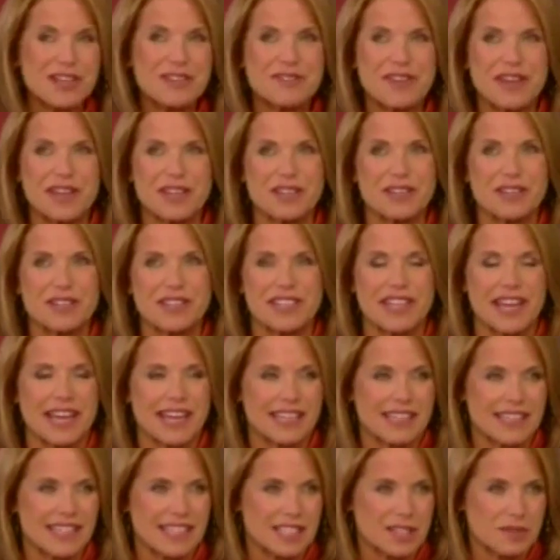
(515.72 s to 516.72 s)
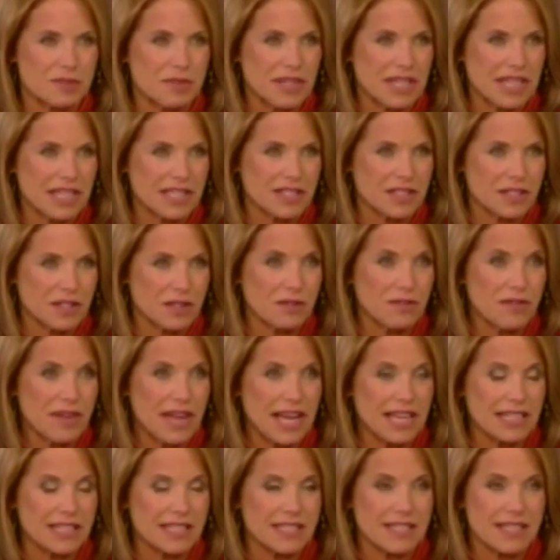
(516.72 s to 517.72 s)
talk about your client list, because you've
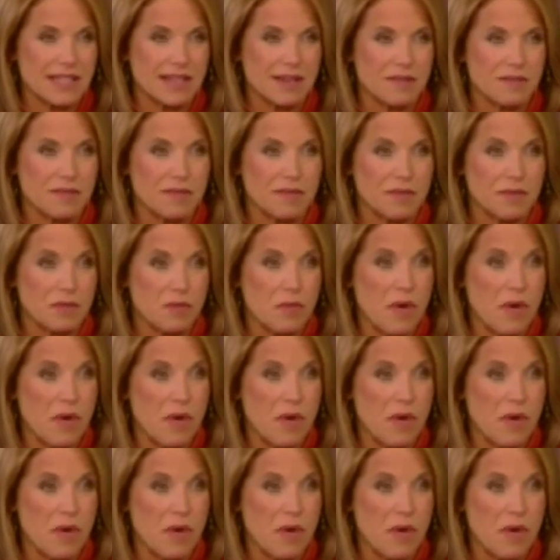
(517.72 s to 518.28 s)
had some